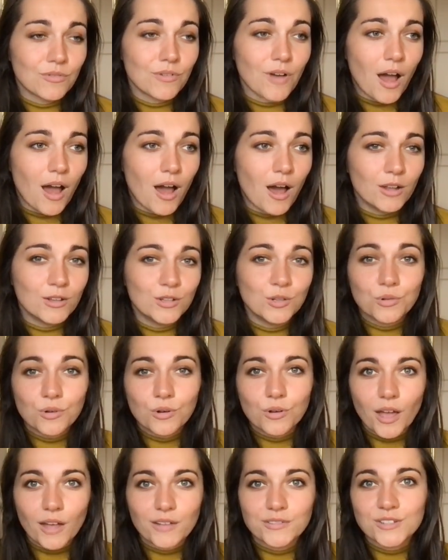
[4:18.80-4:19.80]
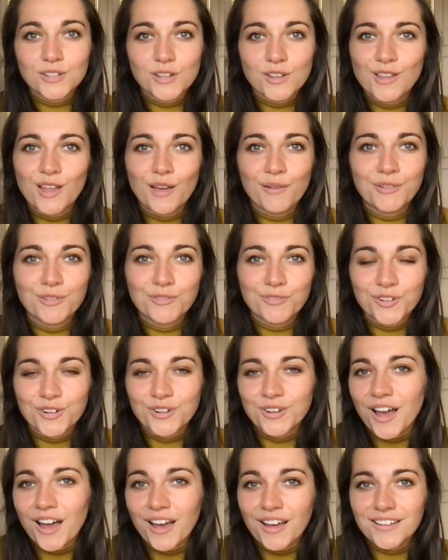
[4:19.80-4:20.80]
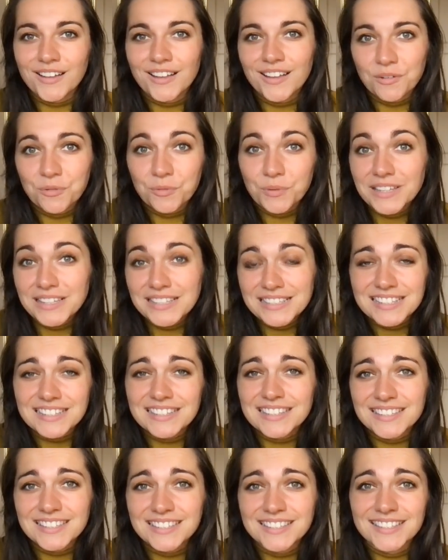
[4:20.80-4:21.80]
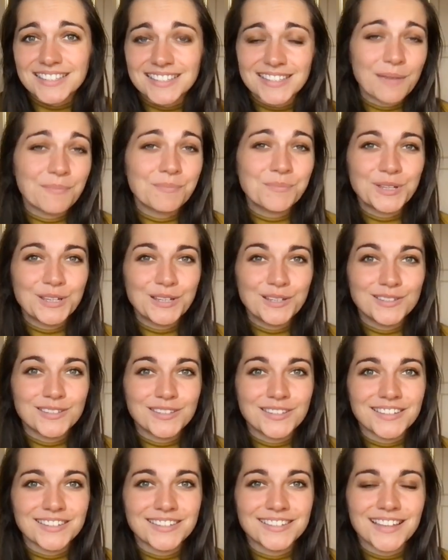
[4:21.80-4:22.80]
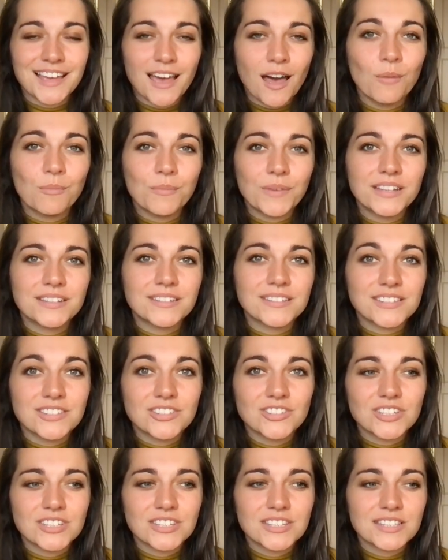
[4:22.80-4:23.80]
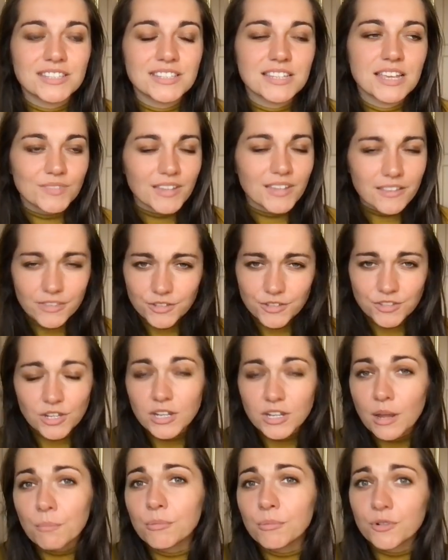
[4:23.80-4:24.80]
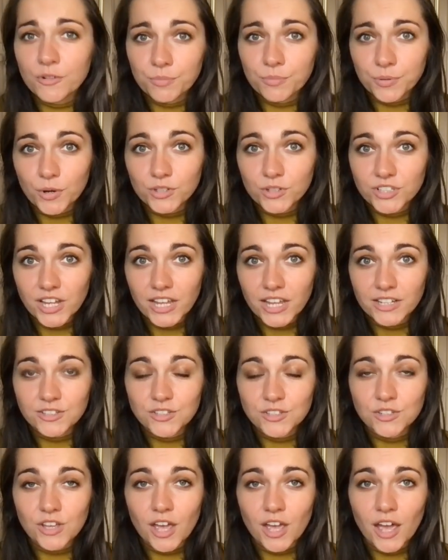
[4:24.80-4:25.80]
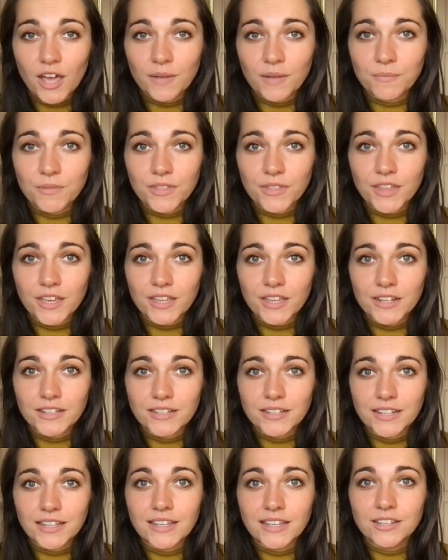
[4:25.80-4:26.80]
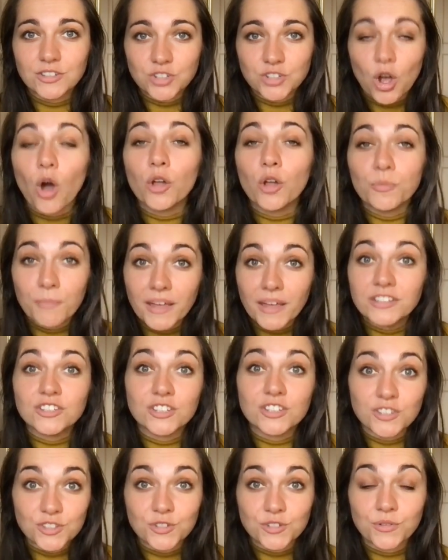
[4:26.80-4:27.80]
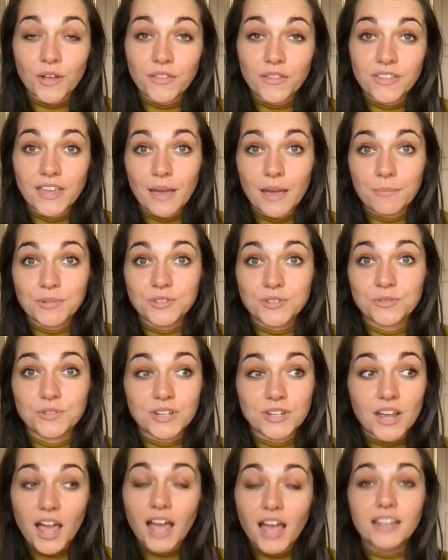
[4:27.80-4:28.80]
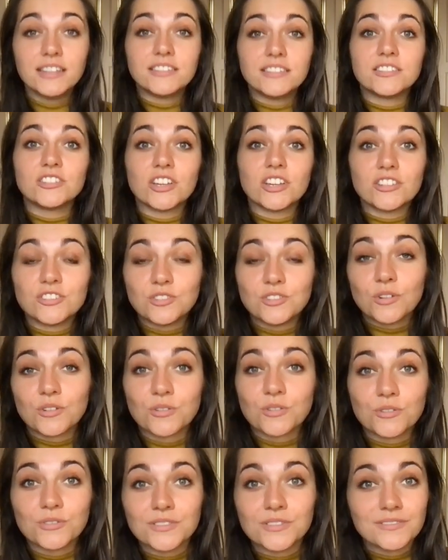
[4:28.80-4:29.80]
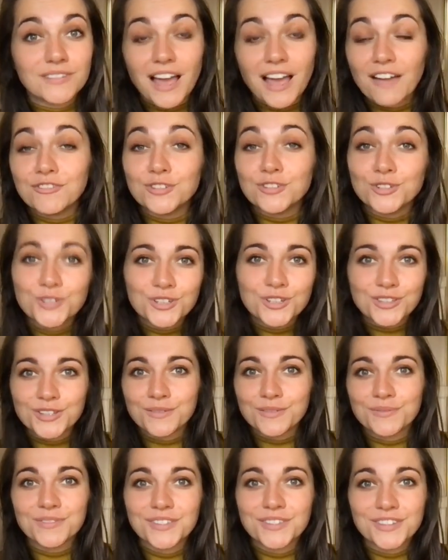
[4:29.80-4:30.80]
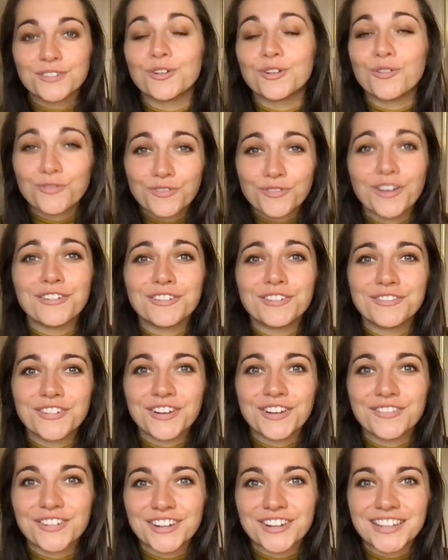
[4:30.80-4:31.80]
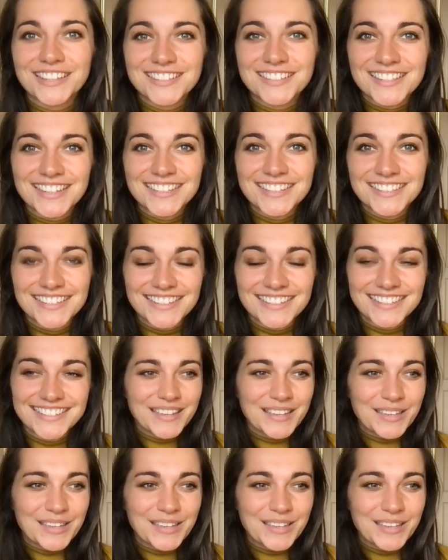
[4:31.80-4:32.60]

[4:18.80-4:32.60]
a local council allowing for a wee citizens' assembly to help make decisions. There's a number of projects that John mentions throughout the episode, and I highly suggest you all go and have a look at them. They're all very, very, very exciting.